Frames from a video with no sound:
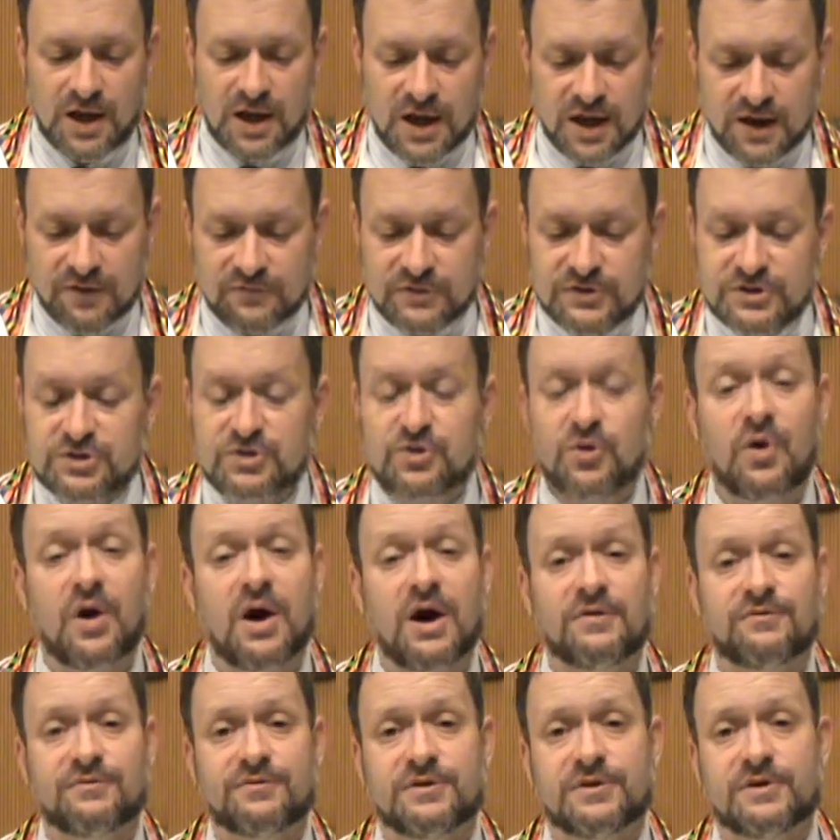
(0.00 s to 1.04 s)
Every so
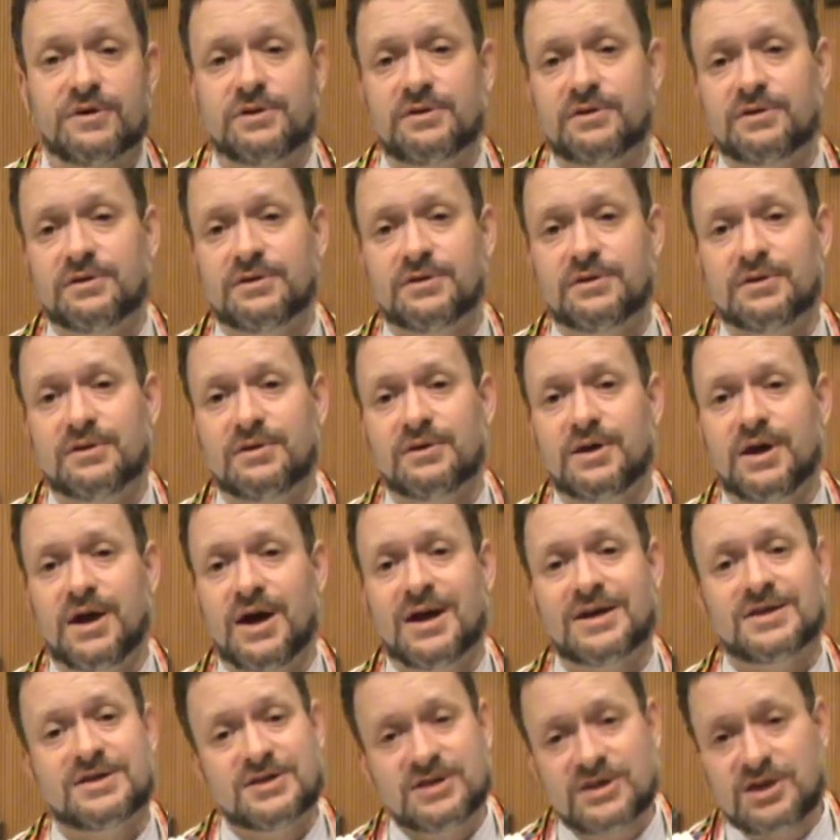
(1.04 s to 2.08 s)
often,
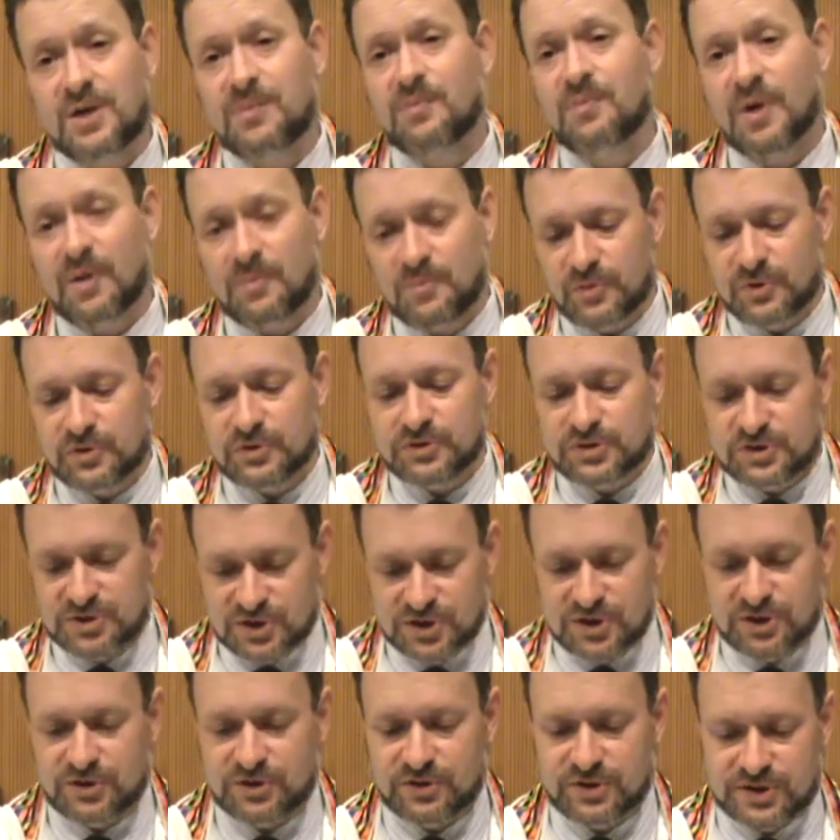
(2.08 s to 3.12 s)
I see a bumper
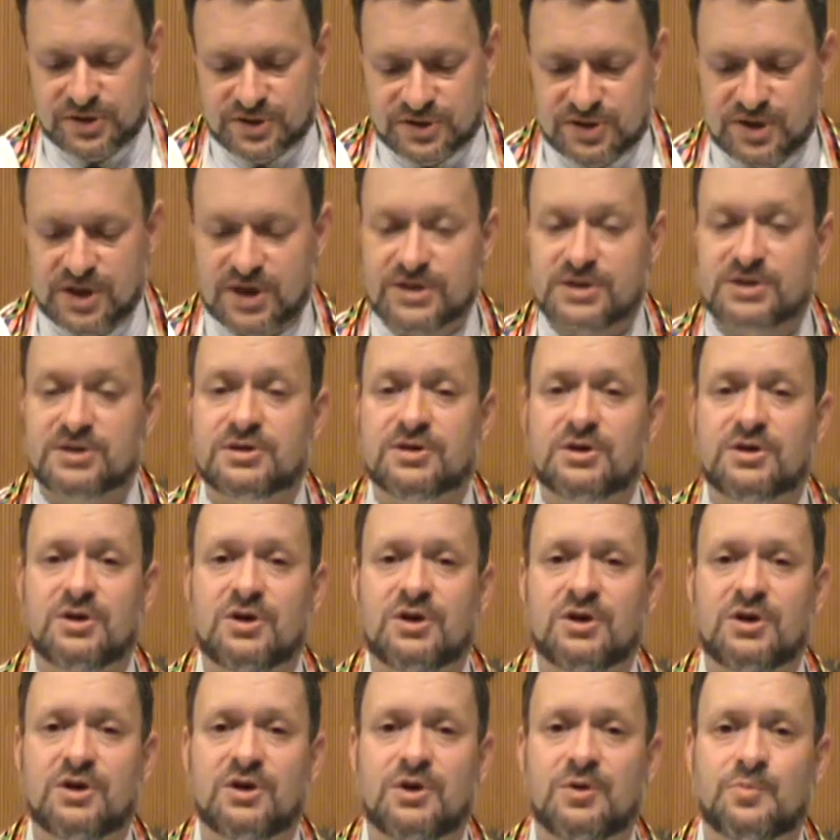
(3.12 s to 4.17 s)
sticker that says,
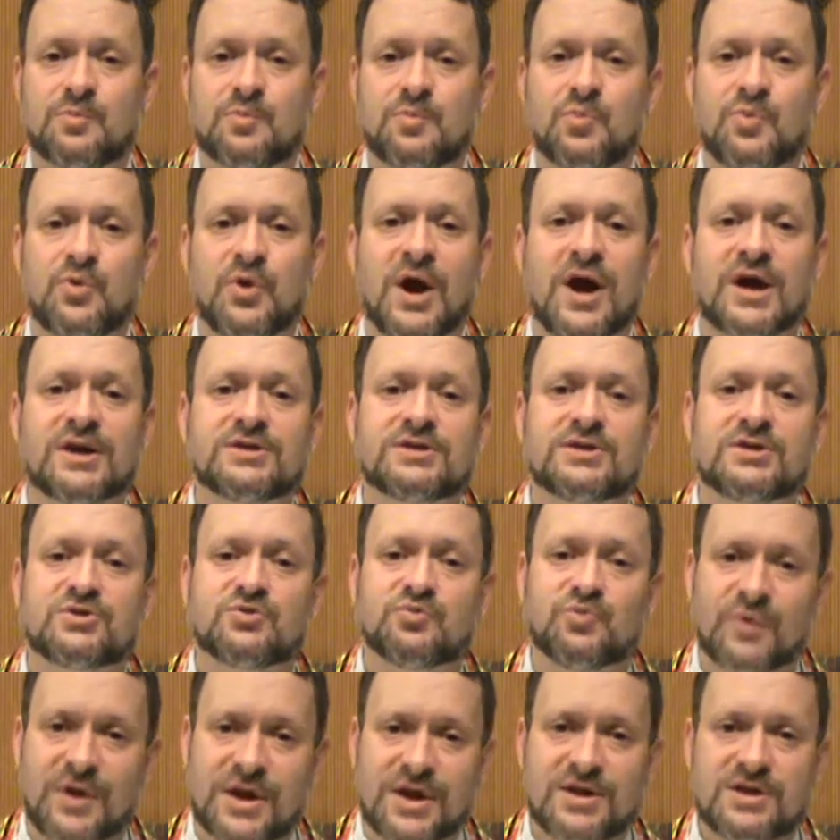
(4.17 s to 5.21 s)

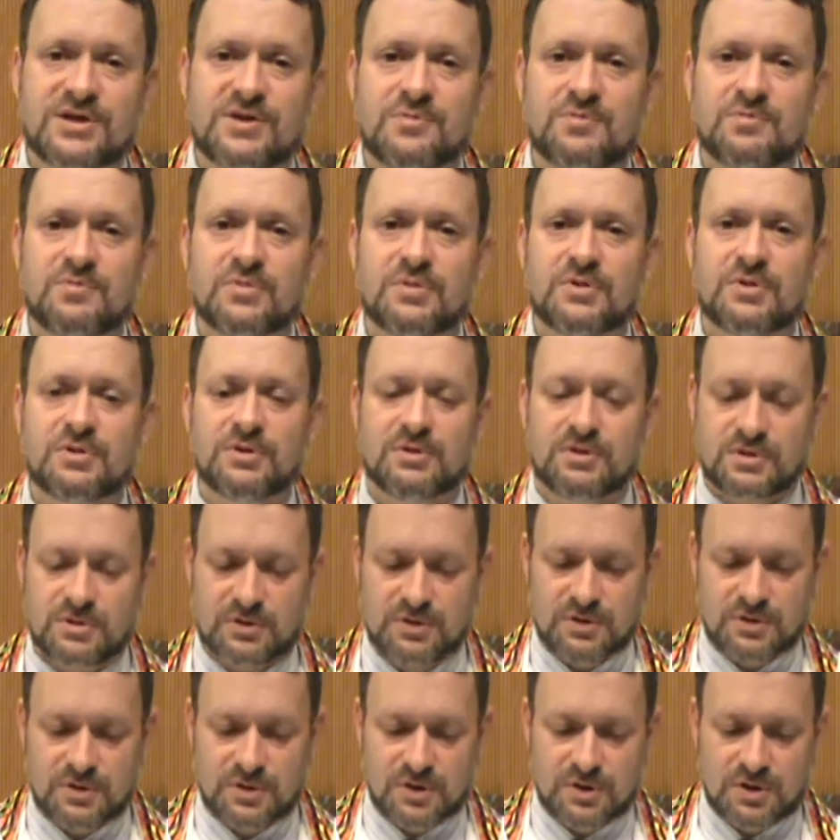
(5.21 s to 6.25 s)
"Practice random
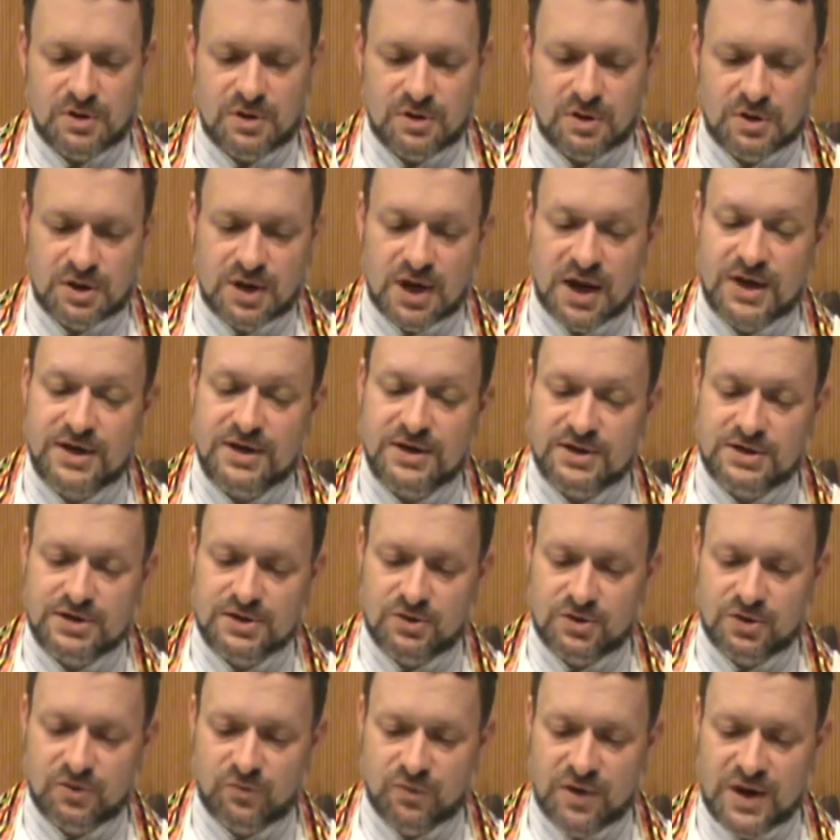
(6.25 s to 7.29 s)

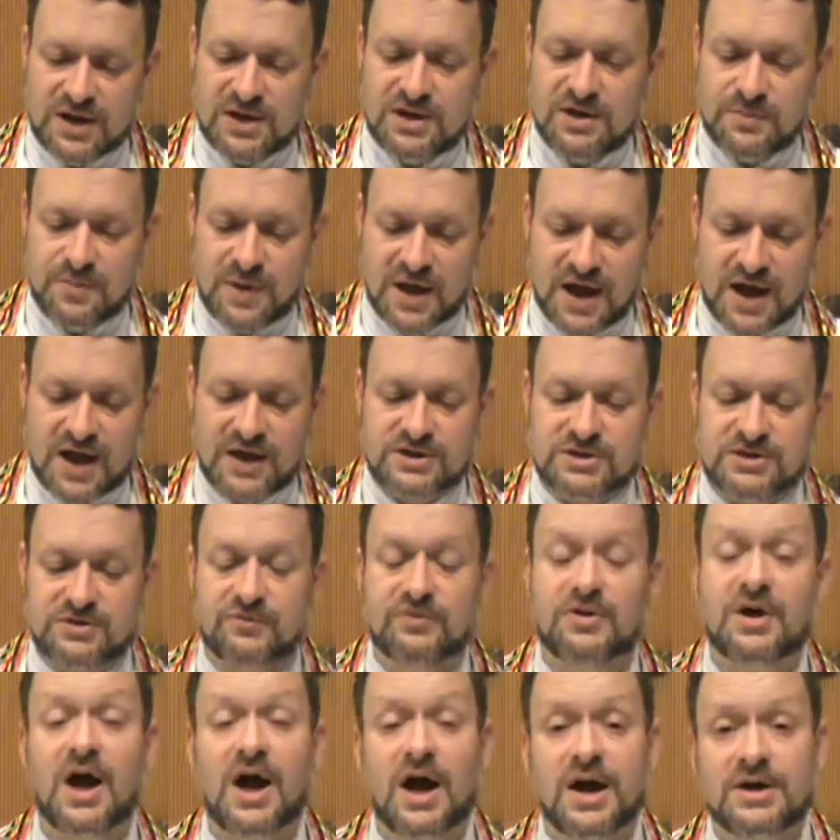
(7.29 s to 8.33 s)
acts
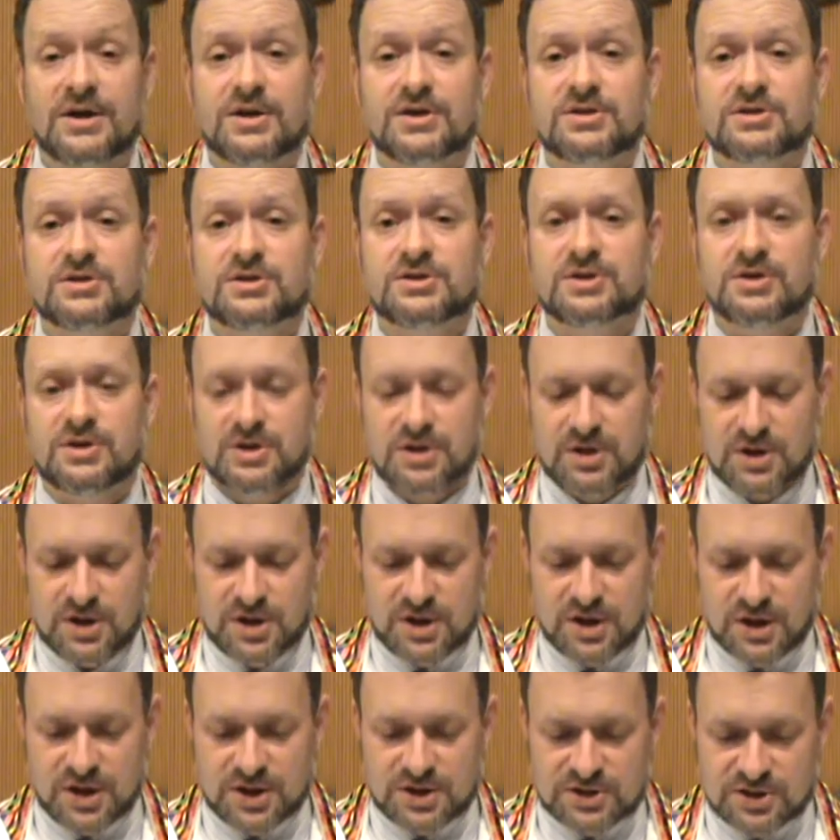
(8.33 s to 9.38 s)
of kindness
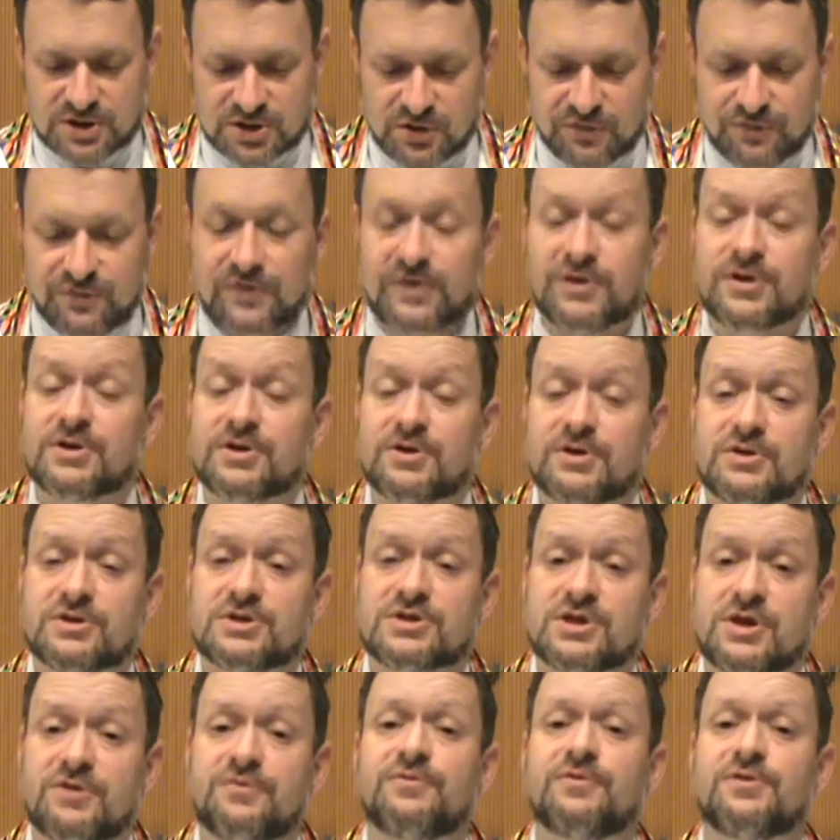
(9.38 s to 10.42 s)
and
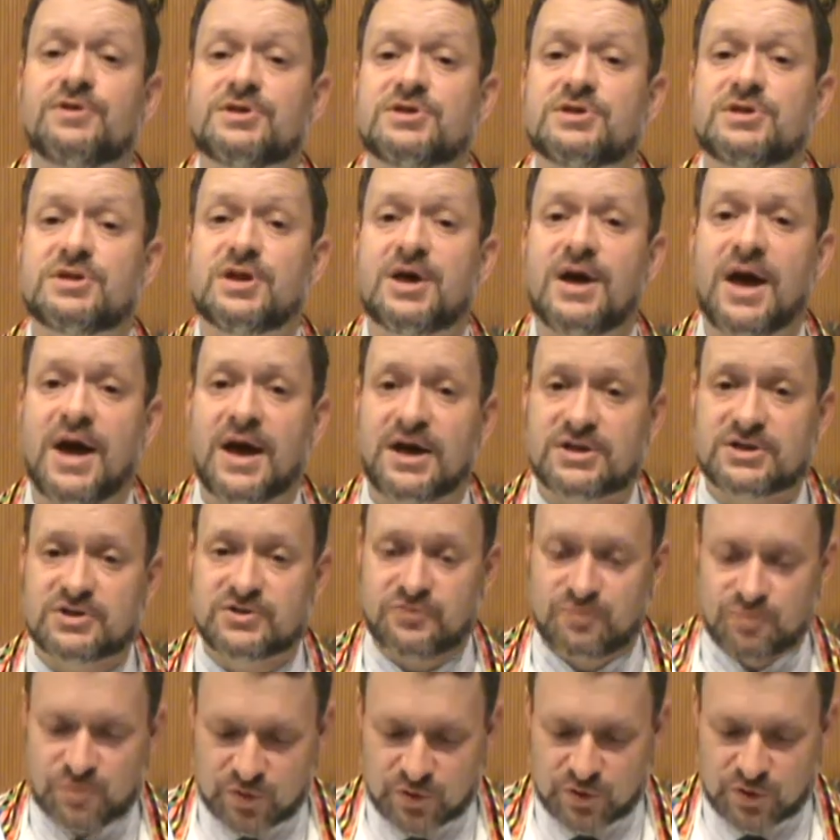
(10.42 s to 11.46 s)
selfless acts
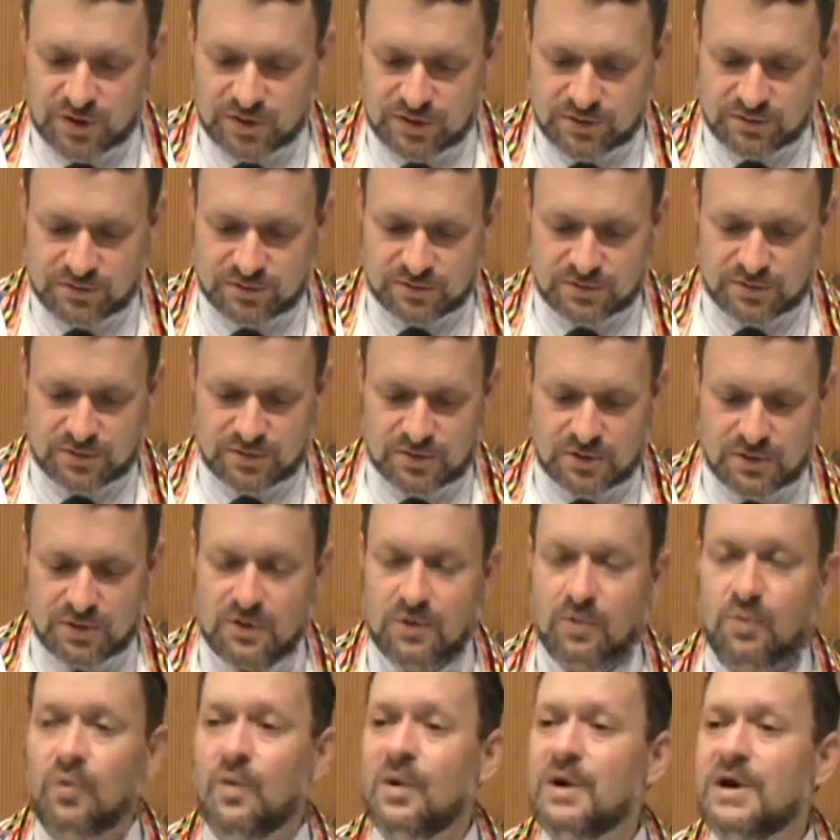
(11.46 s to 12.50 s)
of beauty."
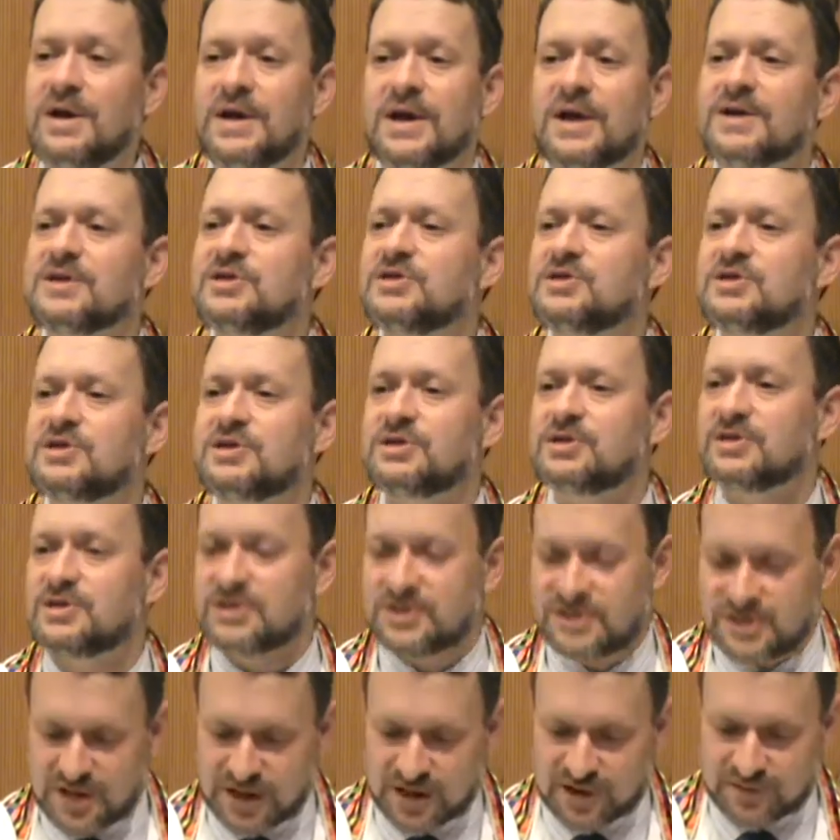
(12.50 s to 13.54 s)
What a nice thing to
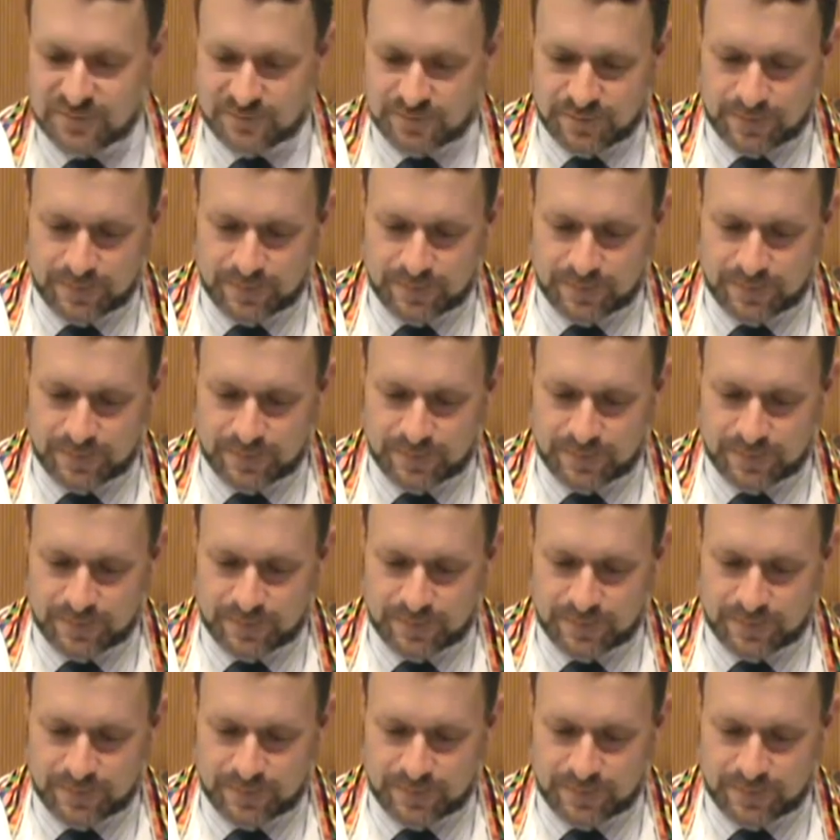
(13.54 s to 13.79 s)
say.